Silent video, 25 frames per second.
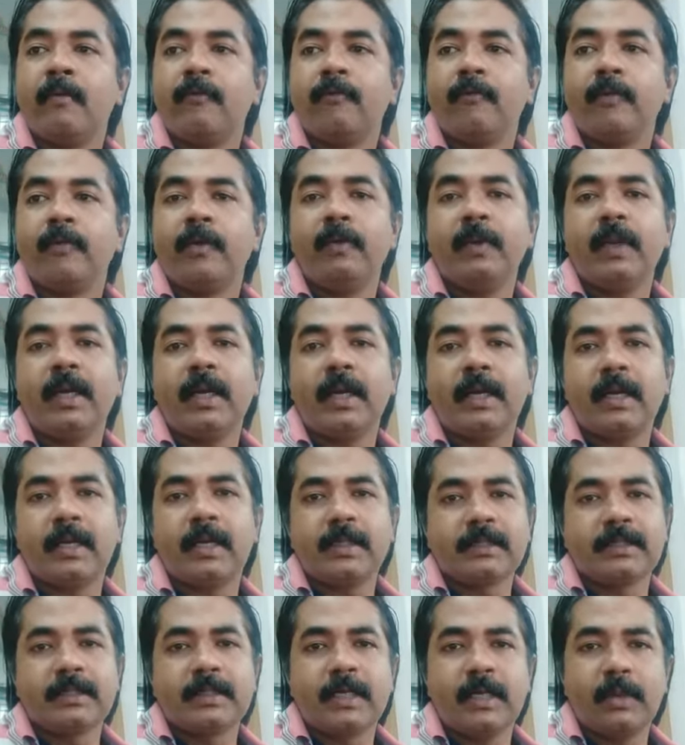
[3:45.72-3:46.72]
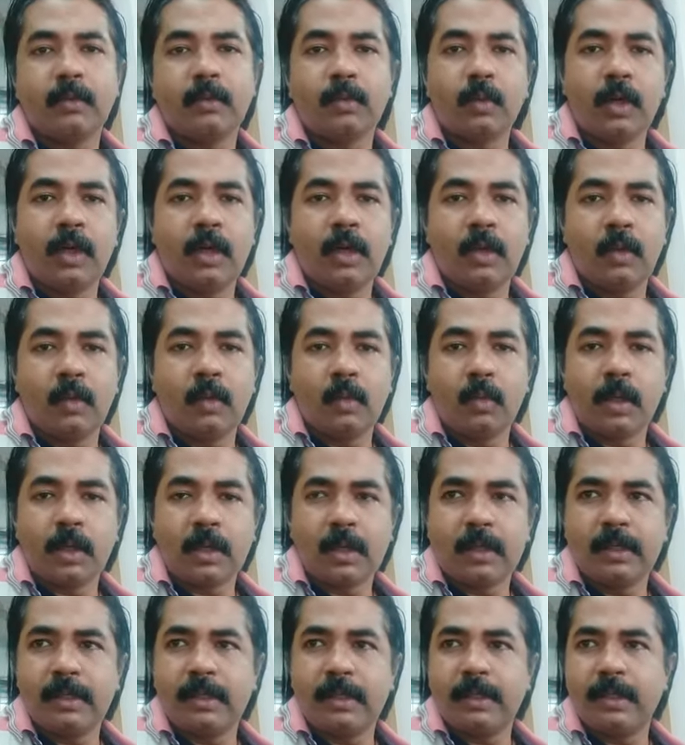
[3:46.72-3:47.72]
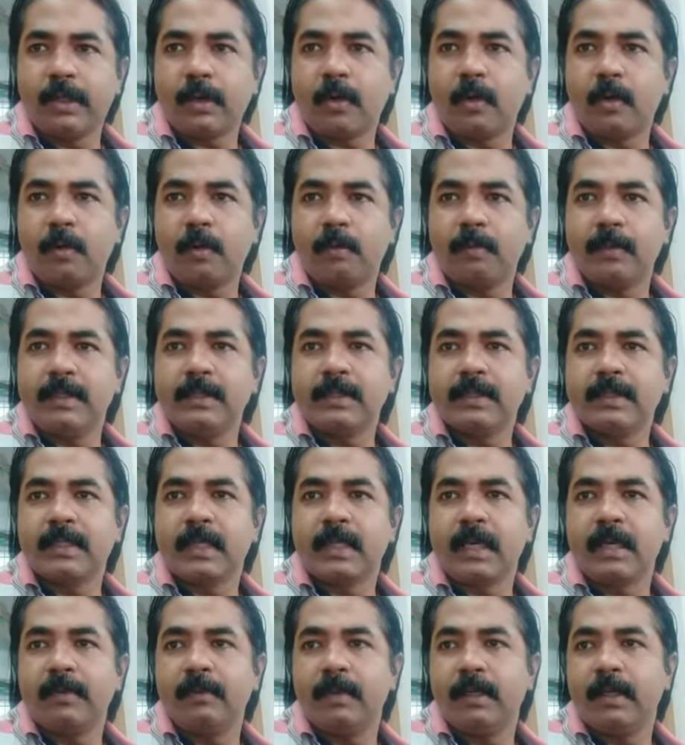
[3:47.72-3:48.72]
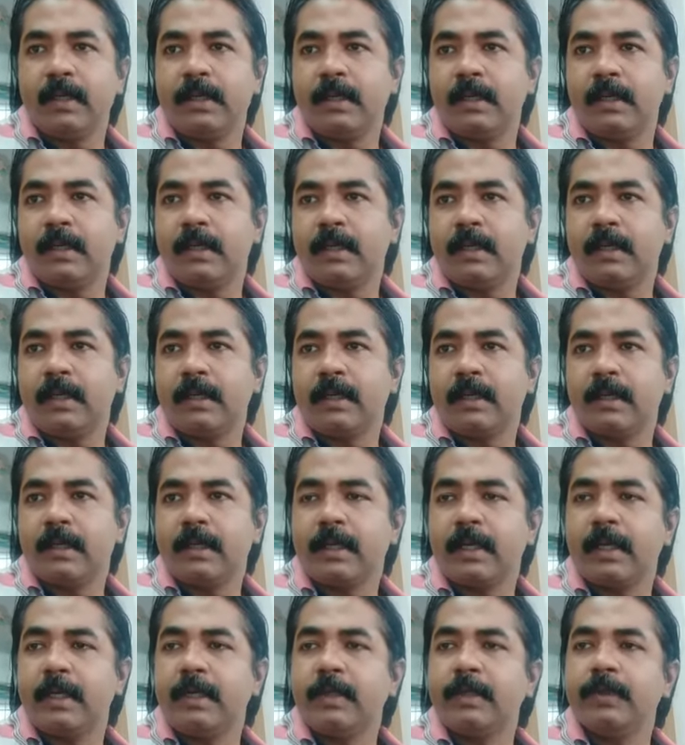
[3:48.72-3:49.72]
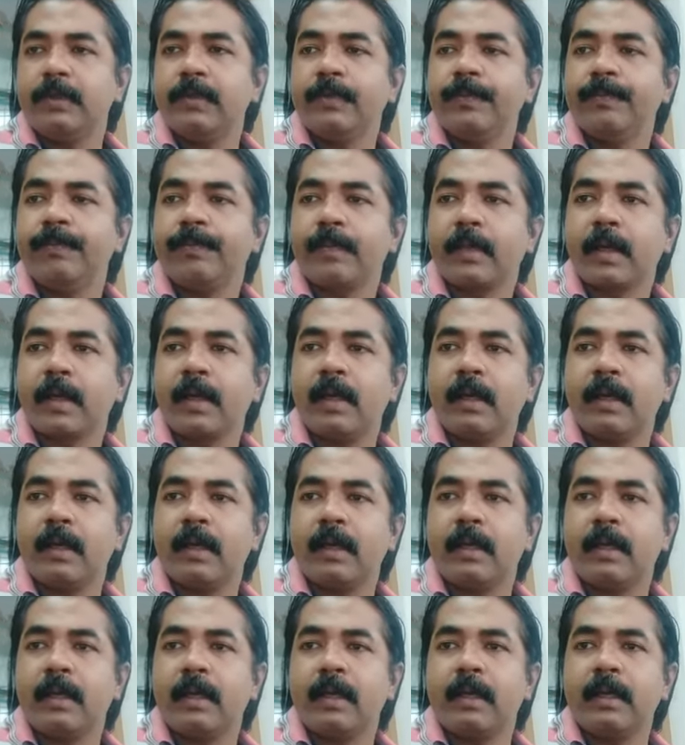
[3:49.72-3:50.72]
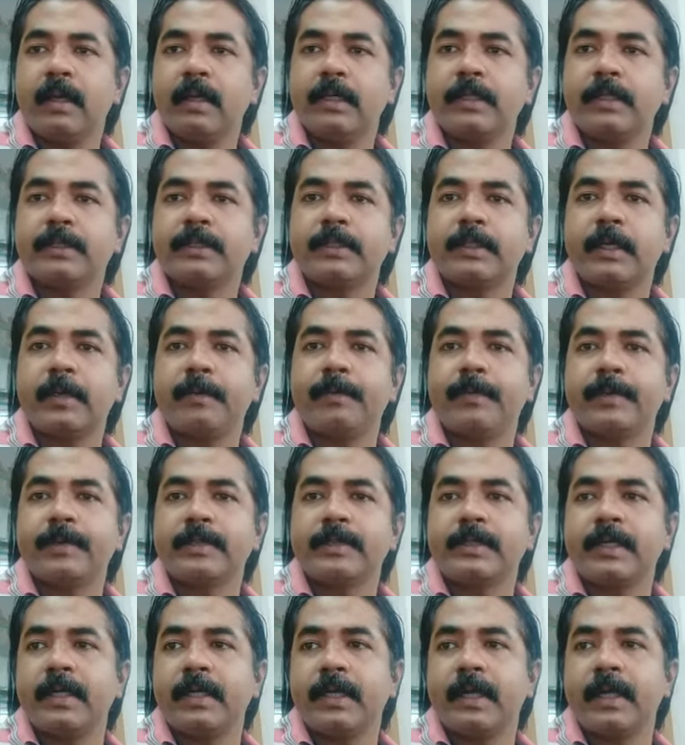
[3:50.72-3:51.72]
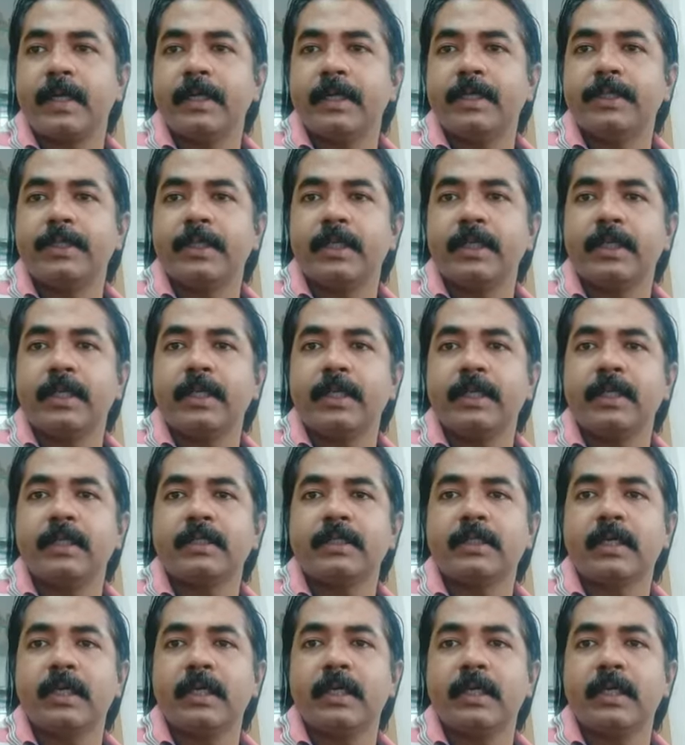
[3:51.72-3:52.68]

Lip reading: We will understand what it all means. I will tell you. Its representation is